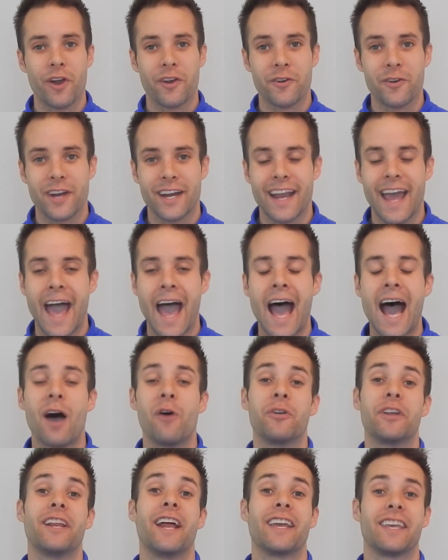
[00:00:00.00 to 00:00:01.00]
wondering,
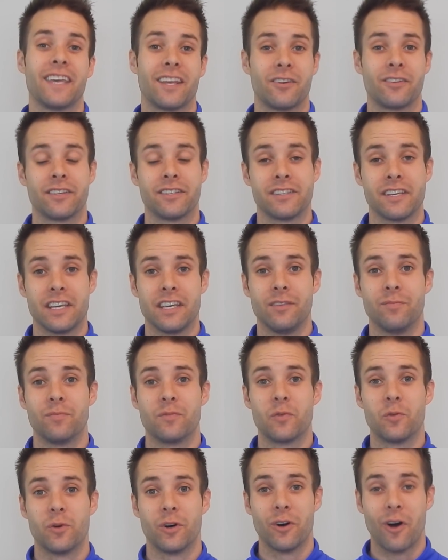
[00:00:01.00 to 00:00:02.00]
how did I get on the team?
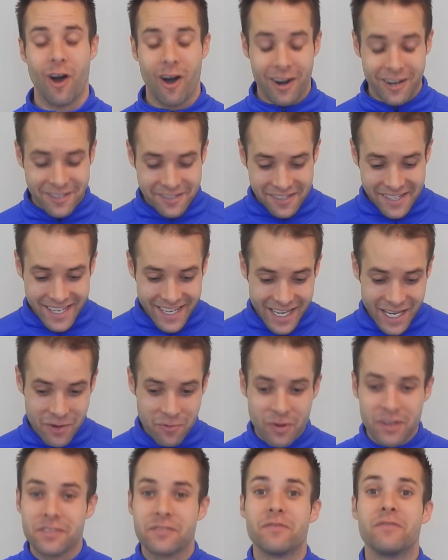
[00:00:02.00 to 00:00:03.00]
Well, honestly, it
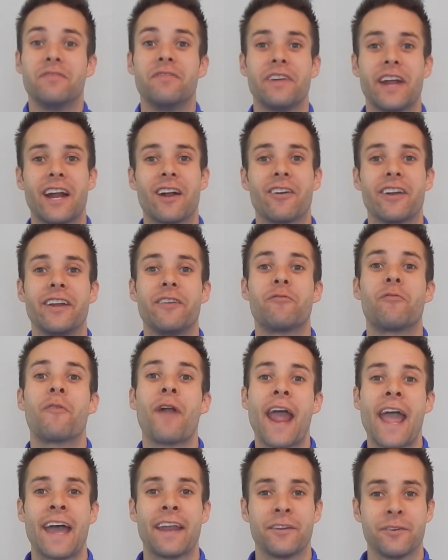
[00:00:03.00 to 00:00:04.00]
was very
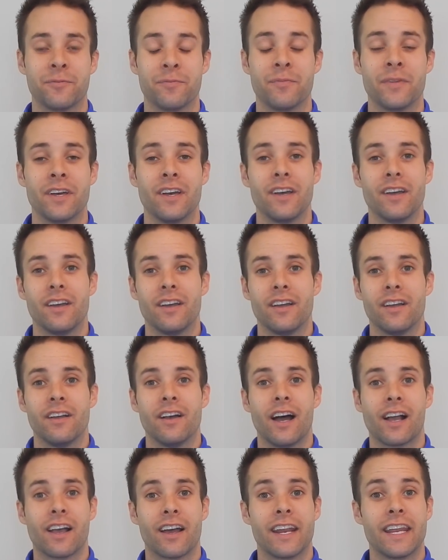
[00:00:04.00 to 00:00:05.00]
random. I